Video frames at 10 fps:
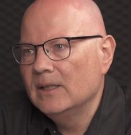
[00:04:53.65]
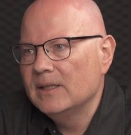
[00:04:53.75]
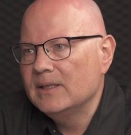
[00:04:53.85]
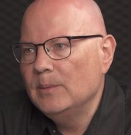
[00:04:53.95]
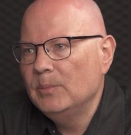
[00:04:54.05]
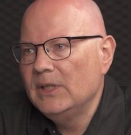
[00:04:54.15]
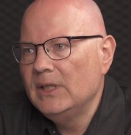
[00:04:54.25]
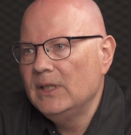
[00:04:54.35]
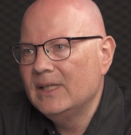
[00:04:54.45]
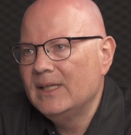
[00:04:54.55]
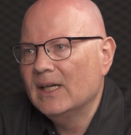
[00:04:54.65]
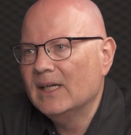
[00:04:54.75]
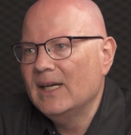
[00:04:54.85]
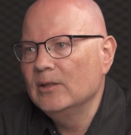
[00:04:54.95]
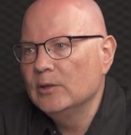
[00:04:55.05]
Simply, they
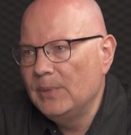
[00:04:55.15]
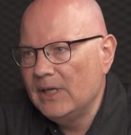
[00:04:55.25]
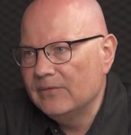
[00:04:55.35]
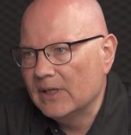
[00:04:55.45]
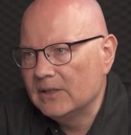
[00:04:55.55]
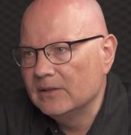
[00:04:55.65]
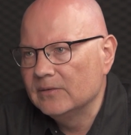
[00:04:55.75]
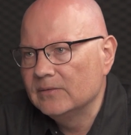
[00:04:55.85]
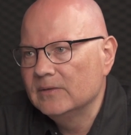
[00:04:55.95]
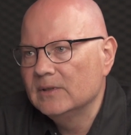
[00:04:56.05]
cannot be effective.